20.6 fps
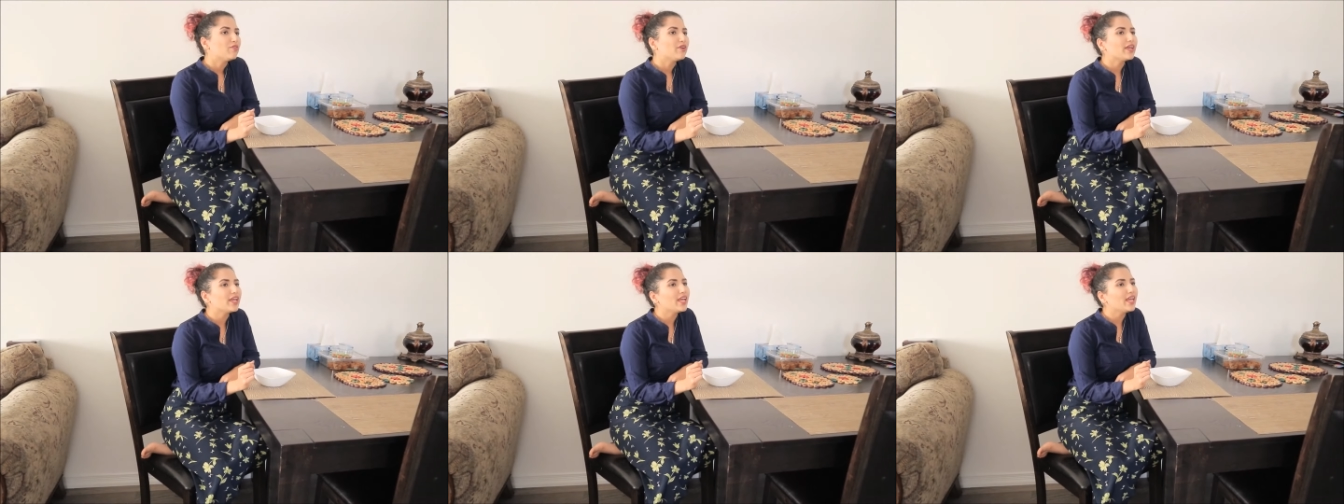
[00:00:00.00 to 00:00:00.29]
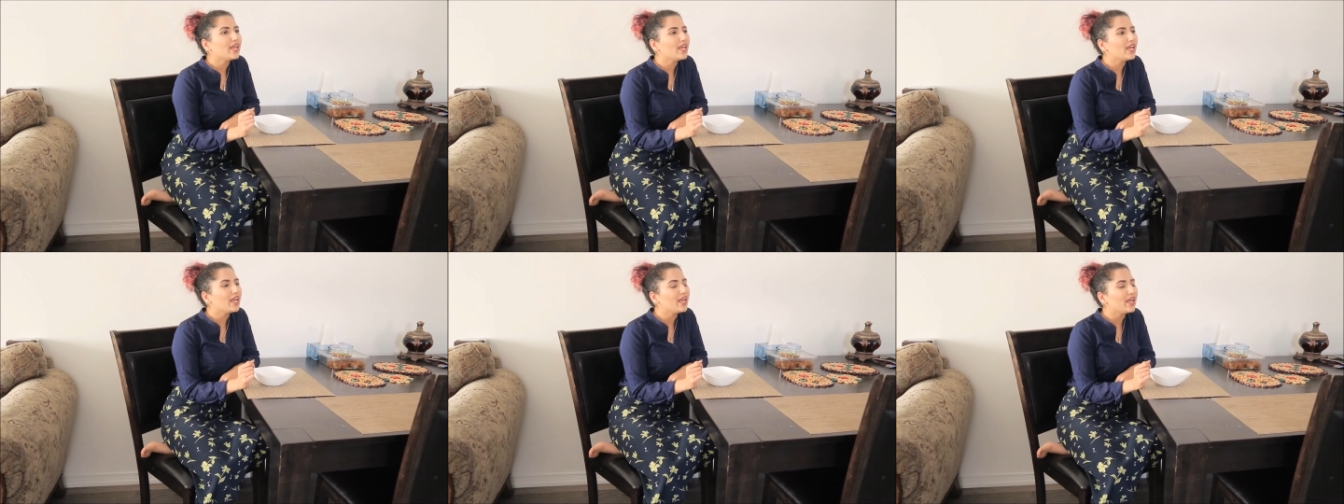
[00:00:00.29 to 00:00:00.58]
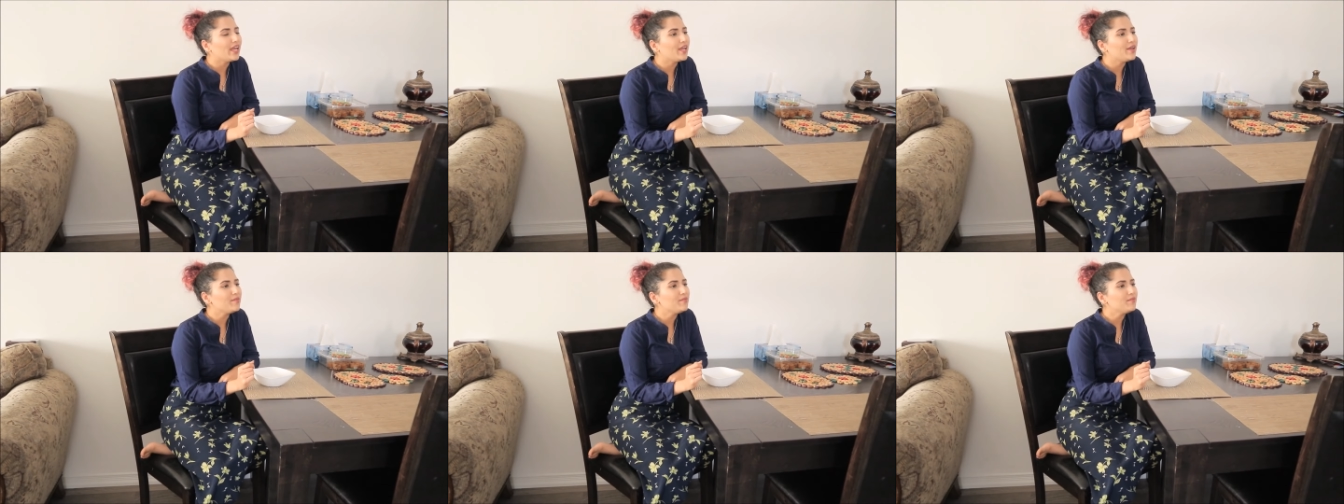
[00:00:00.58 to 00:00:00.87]

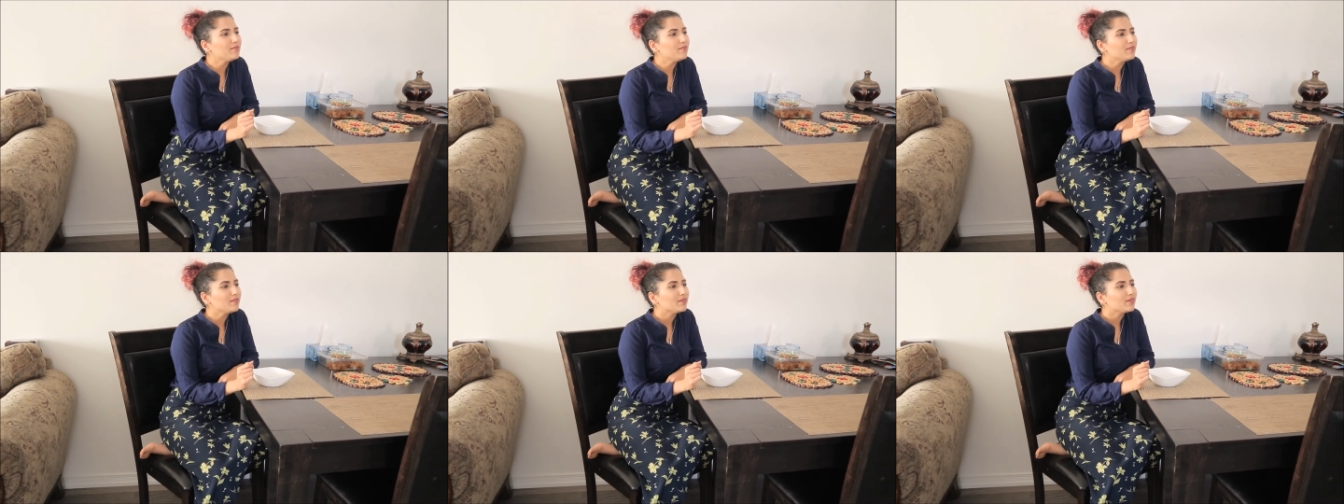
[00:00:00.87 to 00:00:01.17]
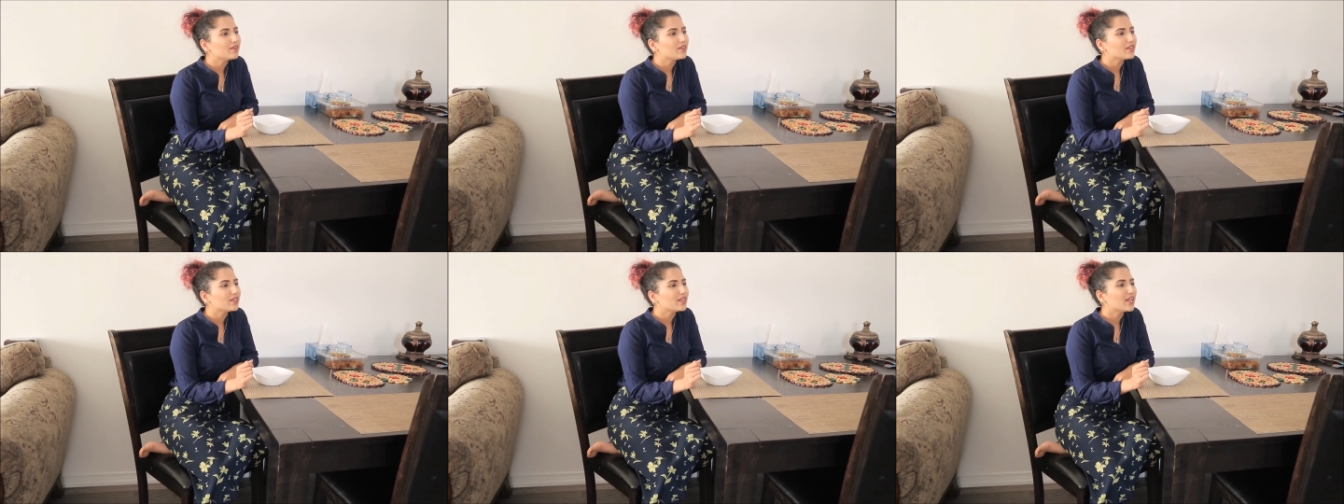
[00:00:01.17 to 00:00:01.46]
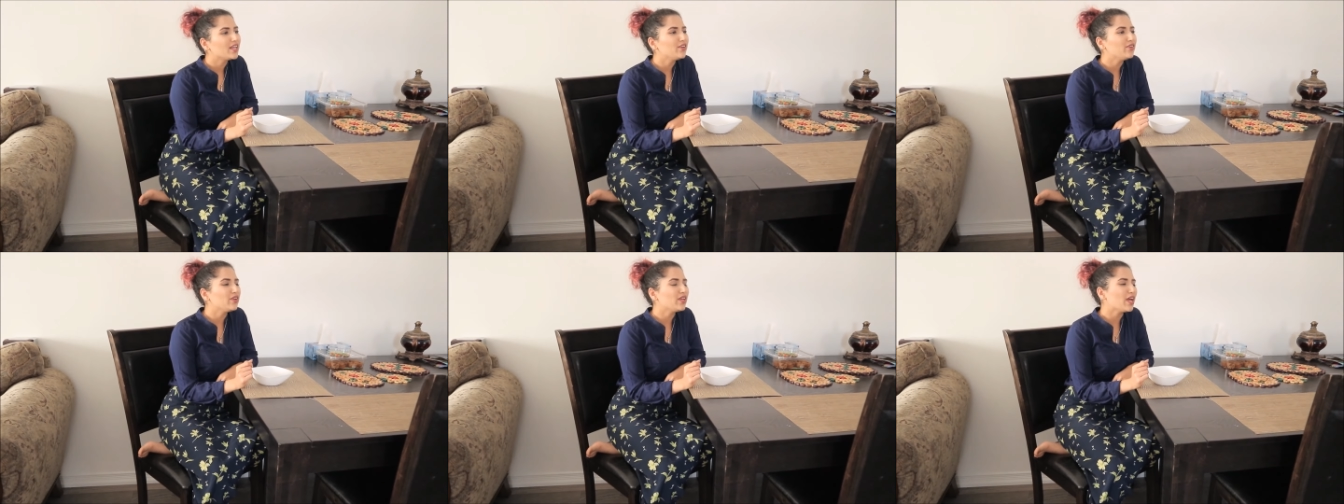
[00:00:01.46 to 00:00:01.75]
Raheem,
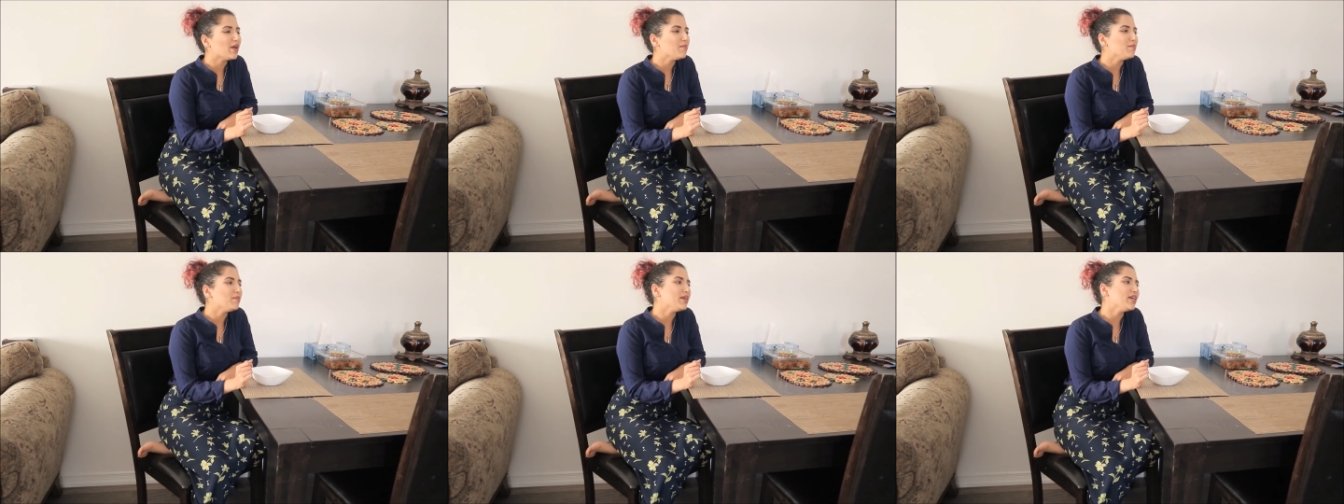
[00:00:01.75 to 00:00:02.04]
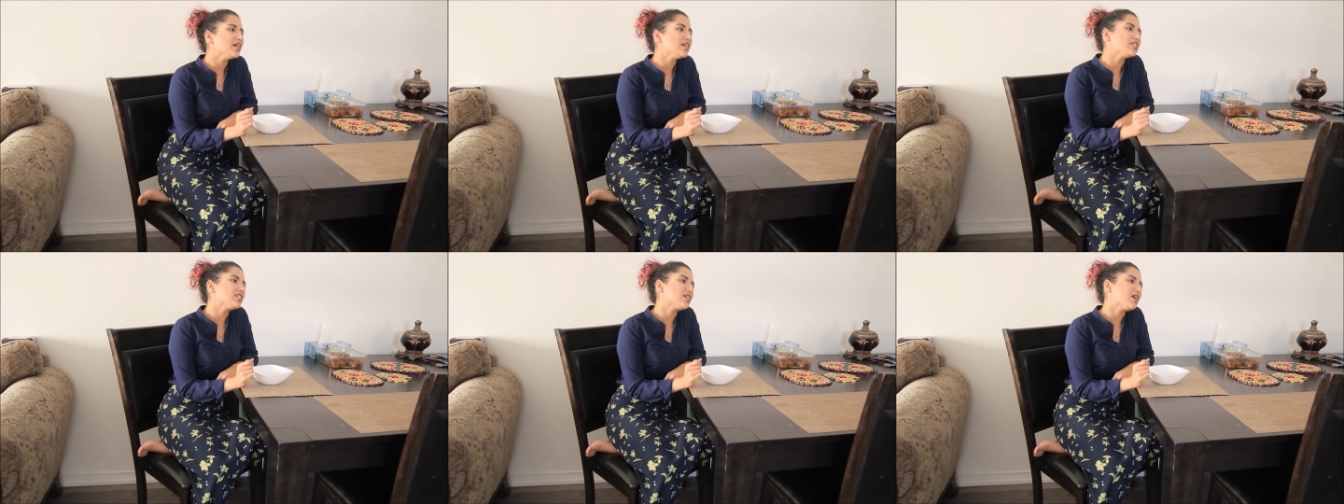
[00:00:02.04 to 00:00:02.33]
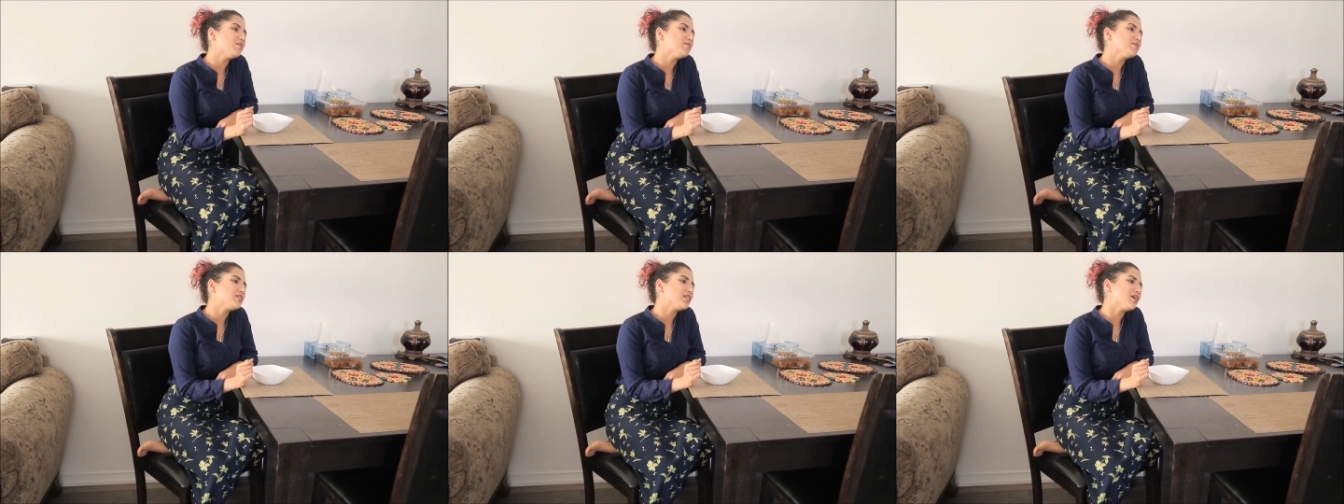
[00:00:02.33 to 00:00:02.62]
can you get me a
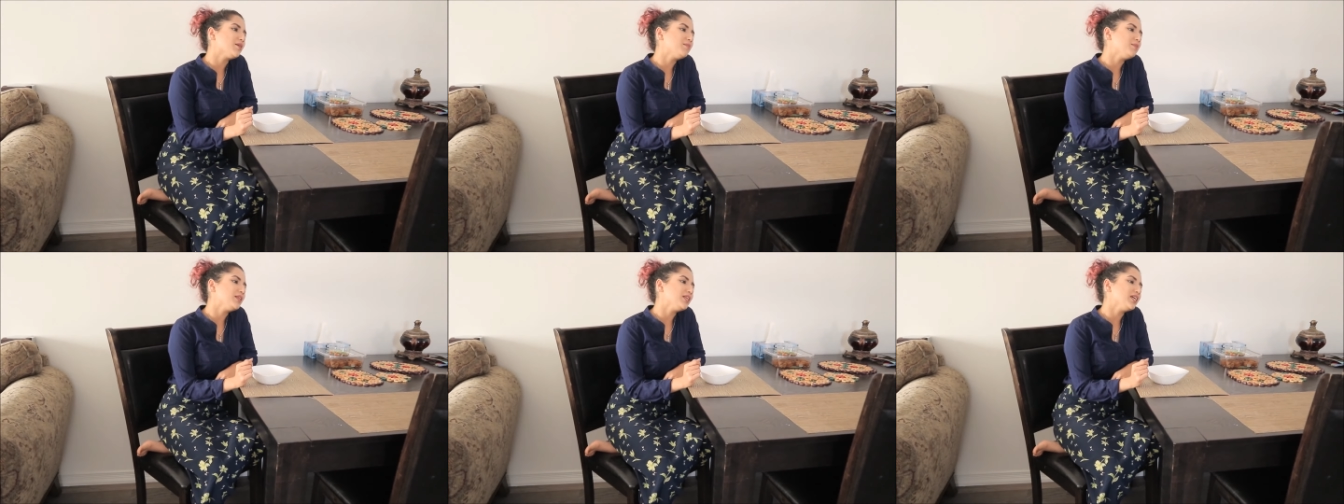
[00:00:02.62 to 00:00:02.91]
chamcha,